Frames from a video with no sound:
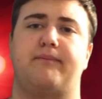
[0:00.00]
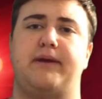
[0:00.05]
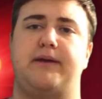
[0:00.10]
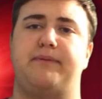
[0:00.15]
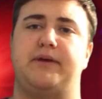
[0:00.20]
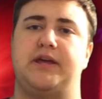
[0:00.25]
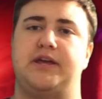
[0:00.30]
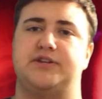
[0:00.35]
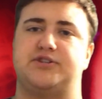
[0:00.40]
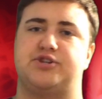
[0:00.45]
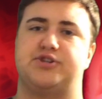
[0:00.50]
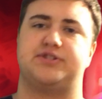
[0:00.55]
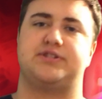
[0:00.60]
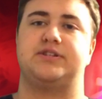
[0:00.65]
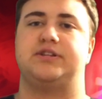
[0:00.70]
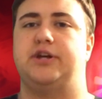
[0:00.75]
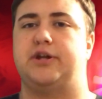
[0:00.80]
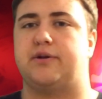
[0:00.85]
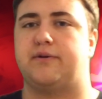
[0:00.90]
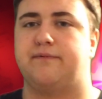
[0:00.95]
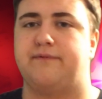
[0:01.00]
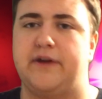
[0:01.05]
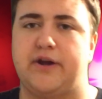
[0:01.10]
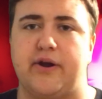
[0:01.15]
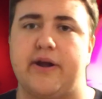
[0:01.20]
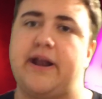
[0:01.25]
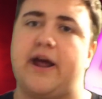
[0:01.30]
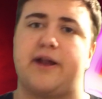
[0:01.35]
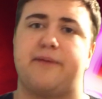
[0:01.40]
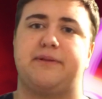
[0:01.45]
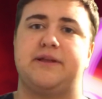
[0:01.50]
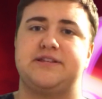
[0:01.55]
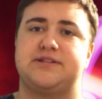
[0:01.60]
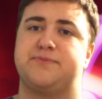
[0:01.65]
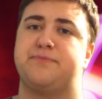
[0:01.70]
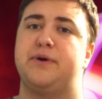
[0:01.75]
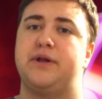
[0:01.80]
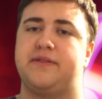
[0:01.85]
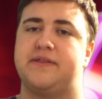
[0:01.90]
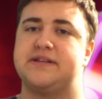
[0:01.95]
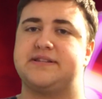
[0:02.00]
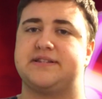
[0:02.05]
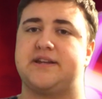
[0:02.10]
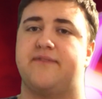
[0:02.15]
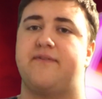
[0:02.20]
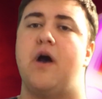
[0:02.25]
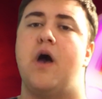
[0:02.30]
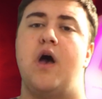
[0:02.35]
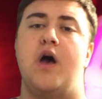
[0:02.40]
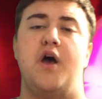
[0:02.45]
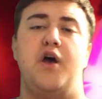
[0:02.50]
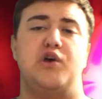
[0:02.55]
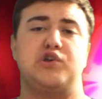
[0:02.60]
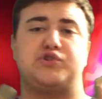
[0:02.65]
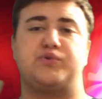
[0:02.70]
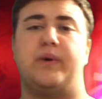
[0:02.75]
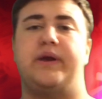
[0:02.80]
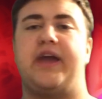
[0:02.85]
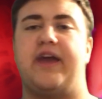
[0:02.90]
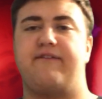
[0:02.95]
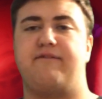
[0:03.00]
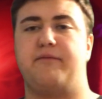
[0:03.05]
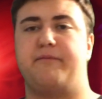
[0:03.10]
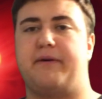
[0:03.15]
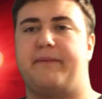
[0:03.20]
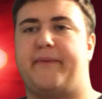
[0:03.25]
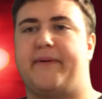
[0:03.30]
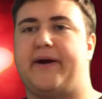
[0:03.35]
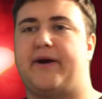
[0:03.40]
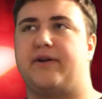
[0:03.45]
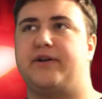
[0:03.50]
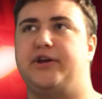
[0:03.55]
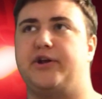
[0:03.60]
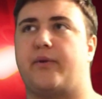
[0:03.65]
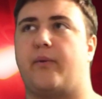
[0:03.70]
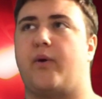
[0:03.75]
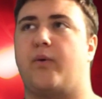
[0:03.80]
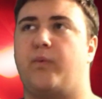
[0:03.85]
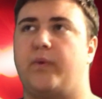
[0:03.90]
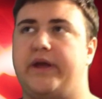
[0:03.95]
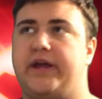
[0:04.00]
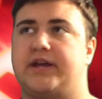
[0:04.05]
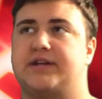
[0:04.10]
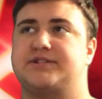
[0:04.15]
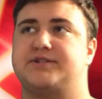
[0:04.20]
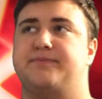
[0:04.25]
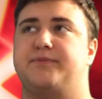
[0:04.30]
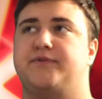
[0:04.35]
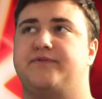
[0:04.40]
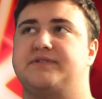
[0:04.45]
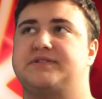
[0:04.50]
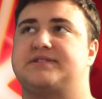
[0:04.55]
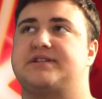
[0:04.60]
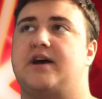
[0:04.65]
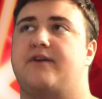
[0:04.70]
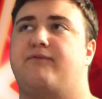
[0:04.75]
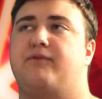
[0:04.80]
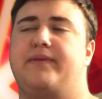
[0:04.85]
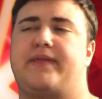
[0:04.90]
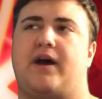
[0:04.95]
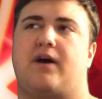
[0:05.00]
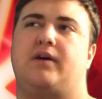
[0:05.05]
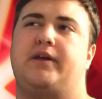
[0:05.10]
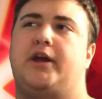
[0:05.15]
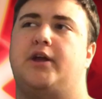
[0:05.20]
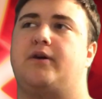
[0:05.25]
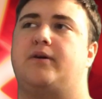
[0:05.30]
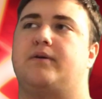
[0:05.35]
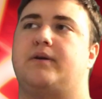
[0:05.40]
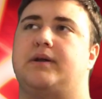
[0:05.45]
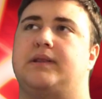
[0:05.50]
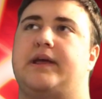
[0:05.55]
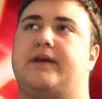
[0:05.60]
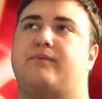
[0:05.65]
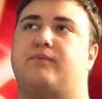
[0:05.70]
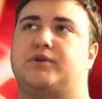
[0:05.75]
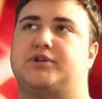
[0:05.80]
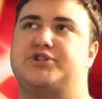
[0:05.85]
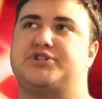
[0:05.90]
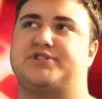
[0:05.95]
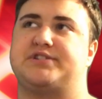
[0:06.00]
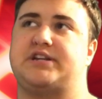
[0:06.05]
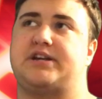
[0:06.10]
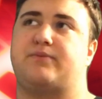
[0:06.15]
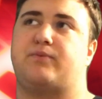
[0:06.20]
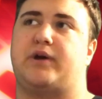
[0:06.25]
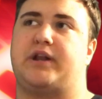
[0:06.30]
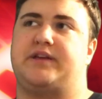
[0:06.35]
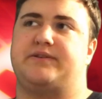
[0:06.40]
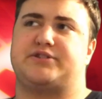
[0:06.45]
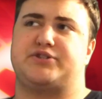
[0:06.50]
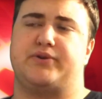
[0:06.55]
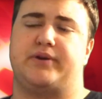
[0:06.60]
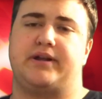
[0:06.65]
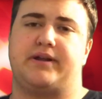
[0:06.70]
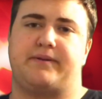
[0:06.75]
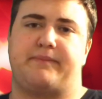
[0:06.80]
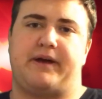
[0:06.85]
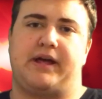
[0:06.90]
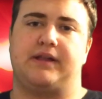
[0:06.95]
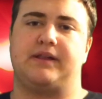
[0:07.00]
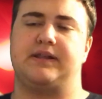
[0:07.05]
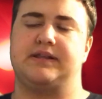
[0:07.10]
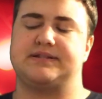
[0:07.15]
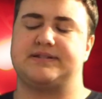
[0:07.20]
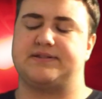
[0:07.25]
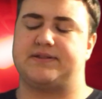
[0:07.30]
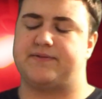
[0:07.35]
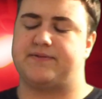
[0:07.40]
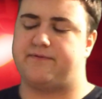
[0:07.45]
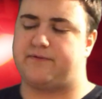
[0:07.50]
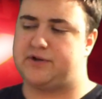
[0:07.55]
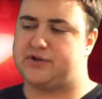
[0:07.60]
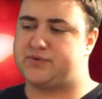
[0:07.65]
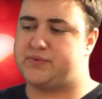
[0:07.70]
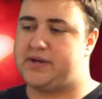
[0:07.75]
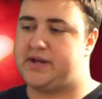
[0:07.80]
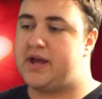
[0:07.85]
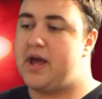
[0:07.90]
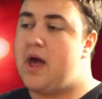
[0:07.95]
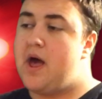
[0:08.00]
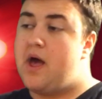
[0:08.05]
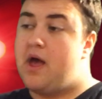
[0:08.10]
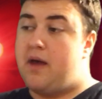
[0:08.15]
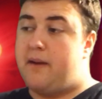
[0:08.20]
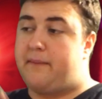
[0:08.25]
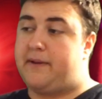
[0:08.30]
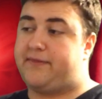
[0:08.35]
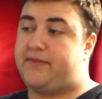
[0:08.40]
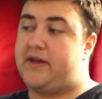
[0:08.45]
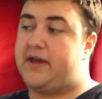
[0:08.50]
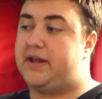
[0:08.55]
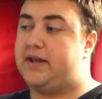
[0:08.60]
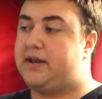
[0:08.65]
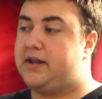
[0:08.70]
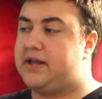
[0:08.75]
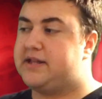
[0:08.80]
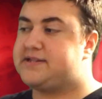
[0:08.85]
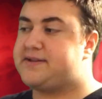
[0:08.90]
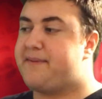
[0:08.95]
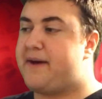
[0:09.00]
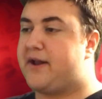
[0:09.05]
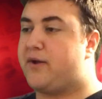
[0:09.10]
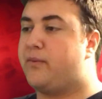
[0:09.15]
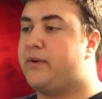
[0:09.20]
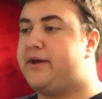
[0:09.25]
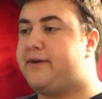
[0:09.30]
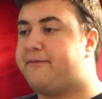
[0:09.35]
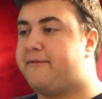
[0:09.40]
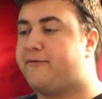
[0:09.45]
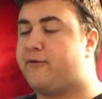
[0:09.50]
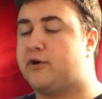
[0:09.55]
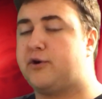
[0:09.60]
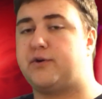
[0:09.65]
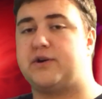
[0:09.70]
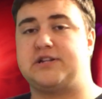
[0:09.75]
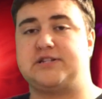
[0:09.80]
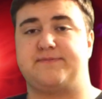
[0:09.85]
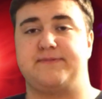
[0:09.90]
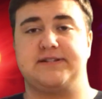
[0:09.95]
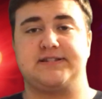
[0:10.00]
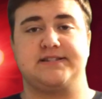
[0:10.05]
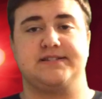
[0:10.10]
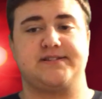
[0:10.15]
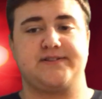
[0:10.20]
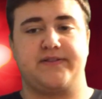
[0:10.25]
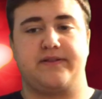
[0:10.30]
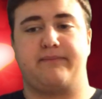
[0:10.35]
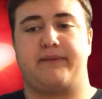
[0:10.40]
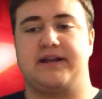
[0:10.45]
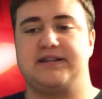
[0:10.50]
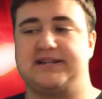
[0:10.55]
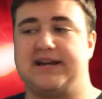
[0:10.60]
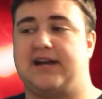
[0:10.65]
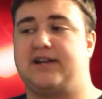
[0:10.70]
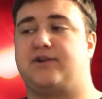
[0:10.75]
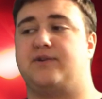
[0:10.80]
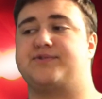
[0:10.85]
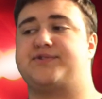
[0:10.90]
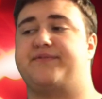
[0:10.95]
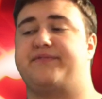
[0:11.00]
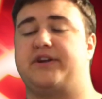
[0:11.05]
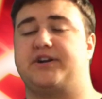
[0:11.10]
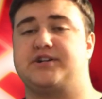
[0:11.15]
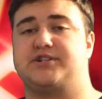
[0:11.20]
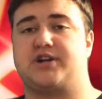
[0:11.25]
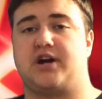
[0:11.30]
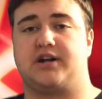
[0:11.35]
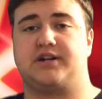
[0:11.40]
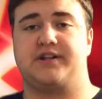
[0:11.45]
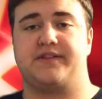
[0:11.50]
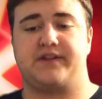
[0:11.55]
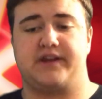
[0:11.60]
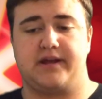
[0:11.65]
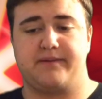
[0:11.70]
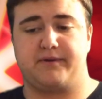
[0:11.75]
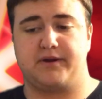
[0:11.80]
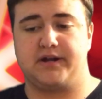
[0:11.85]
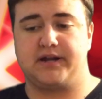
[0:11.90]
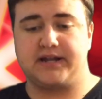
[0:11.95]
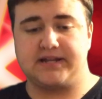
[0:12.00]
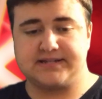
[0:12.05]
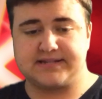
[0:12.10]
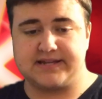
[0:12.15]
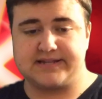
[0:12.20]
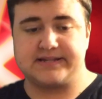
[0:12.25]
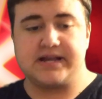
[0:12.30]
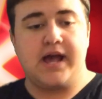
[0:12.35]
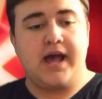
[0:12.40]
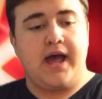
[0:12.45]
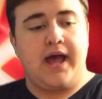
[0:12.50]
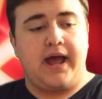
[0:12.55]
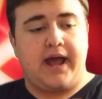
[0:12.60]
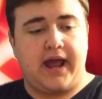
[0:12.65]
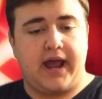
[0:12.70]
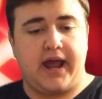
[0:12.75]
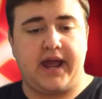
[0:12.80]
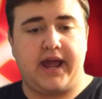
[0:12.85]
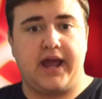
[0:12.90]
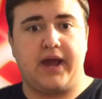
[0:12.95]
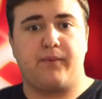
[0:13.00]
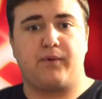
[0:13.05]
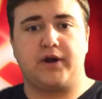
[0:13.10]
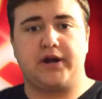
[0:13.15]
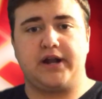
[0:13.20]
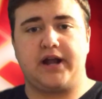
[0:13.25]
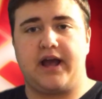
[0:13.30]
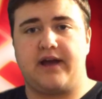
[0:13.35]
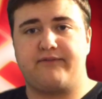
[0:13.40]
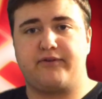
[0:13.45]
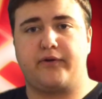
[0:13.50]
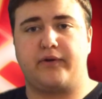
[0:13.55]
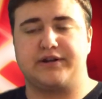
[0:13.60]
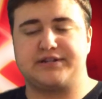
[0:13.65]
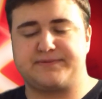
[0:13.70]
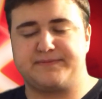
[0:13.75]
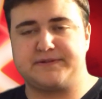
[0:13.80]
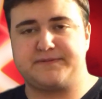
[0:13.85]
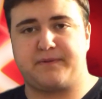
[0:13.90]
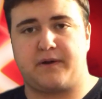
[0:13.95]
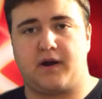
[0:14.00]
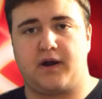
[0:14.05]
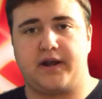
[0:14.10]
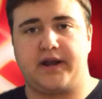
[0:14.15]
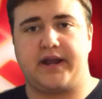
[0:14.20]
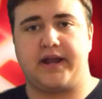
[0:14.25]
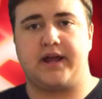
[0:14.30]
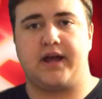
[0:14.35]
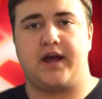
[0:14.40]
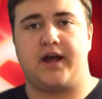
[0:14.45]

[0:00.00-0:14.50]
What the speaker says: Maybe he's just, figuring out a place to put this stuff. So we gave him about, a week to move his stuff without, like, we're just seeing what he's doing at about this first week. But then it's about a week before Christmas, and so then my dad goes over there to talk to the neighbor, and he says, hey, we're going to have a Christmas party.